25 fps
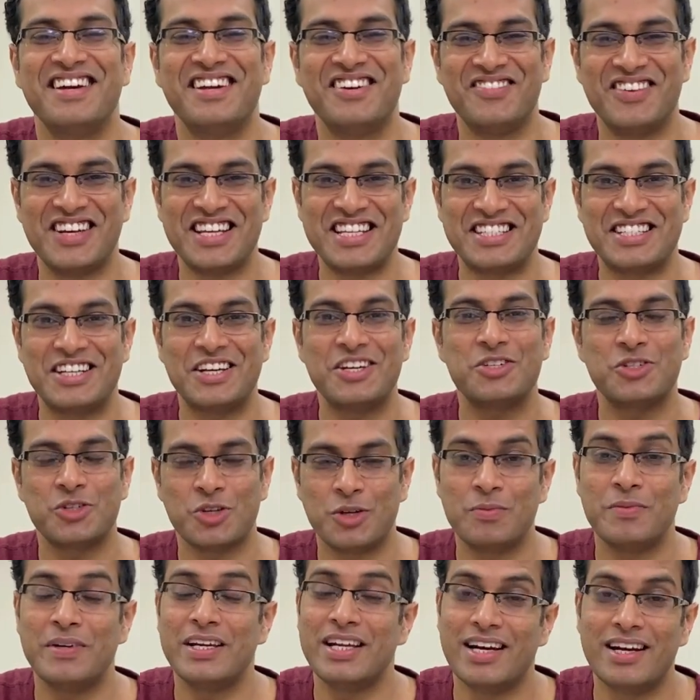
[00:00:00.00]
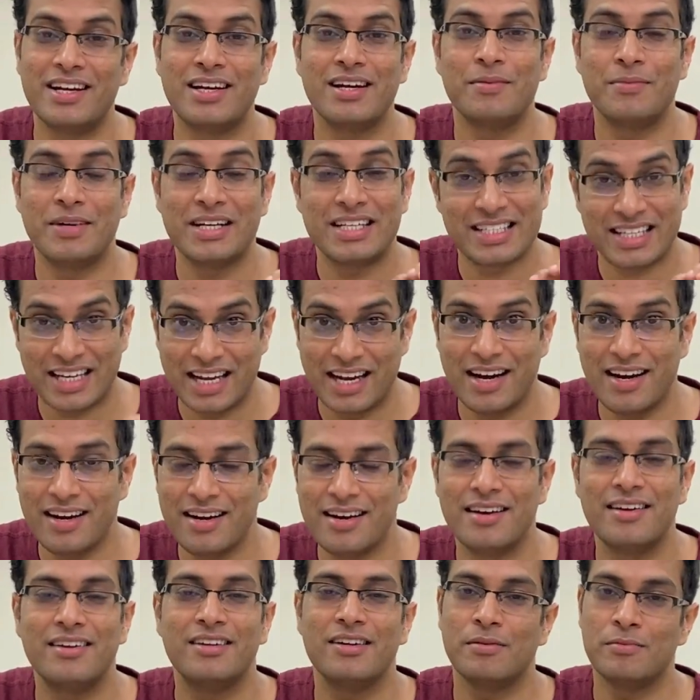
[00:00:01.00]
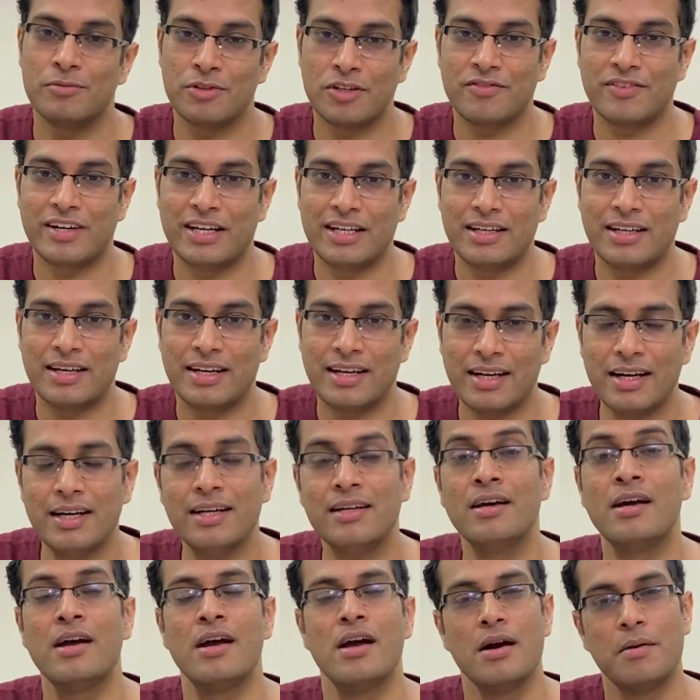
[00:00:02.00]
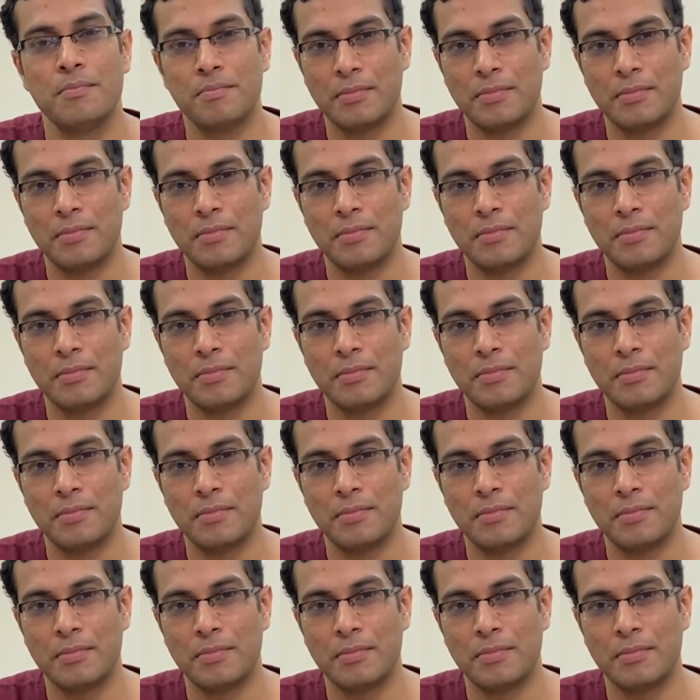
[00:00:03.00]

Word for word: investors should be a little bit scared in terms of entering it.